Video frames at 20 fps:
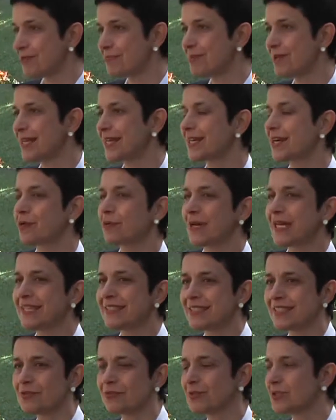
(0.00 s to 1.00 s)
being
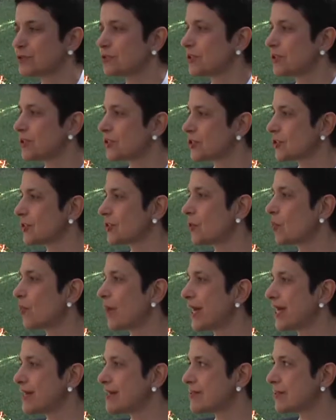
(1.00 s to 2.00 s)
acquainted with traditional
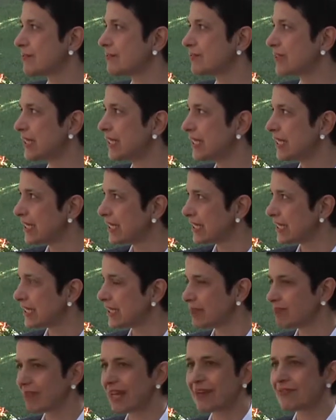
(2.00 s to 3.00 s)
ways of
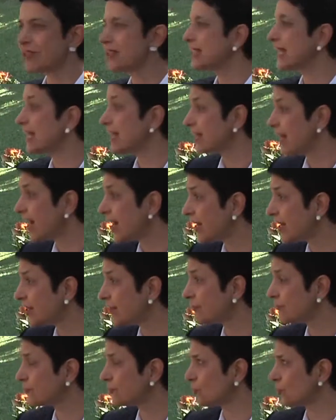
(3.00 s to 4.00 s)
um, everyday
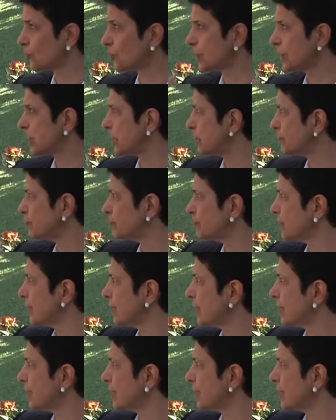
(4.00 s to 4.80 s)
life or, um,